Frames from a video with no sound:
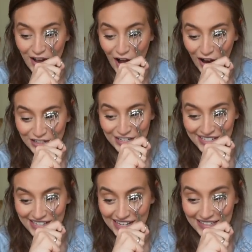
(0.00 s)

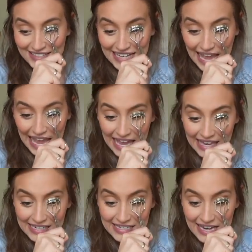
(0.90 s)
consciousness
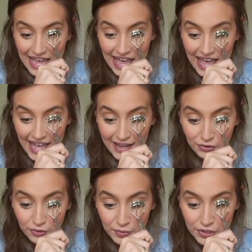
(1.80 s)
and
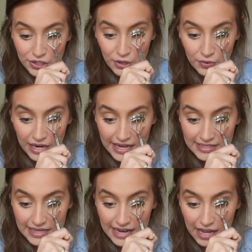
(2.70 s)
Everyone was so
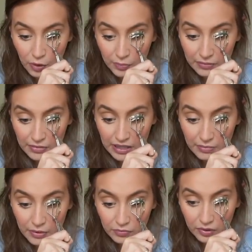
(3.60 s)
nice and helping me,
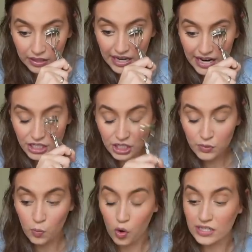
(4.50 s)
but really I just
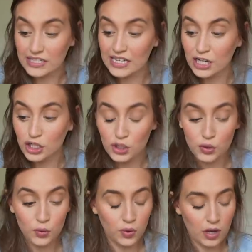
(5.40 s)
wanted
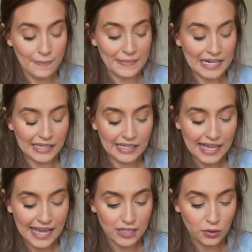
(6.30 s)
to immediately
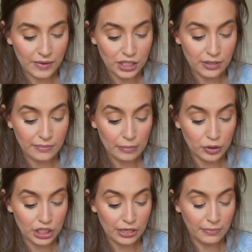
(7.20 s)
cancel my gym
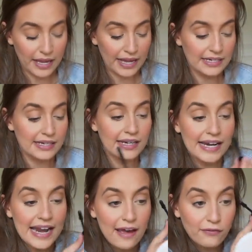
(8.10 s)
membership and
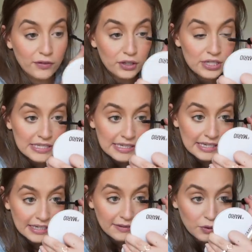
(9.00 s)
never
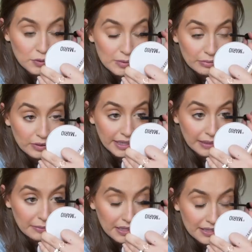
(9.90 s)
see any of those people
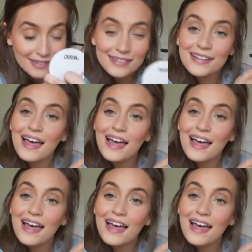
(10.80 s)
again because